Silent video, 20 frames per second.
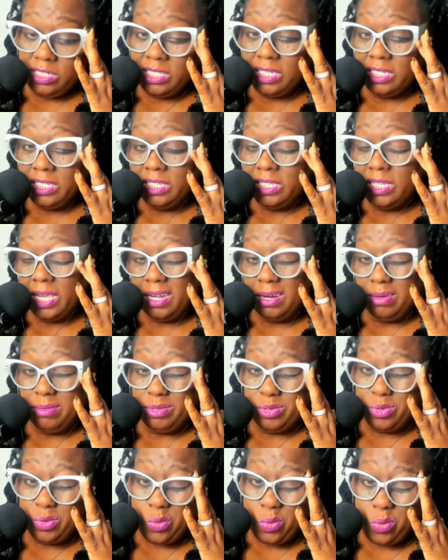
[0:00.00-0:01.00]
said she's taking him
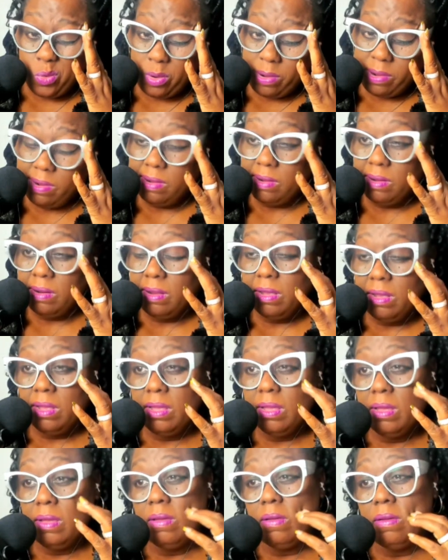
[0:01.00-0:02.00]
to court,
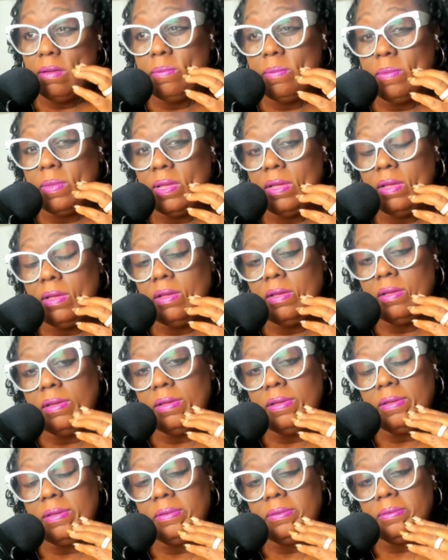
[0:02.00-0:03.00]

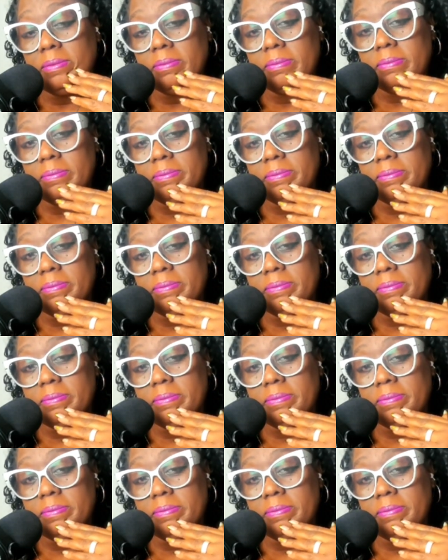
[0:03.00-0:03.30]
have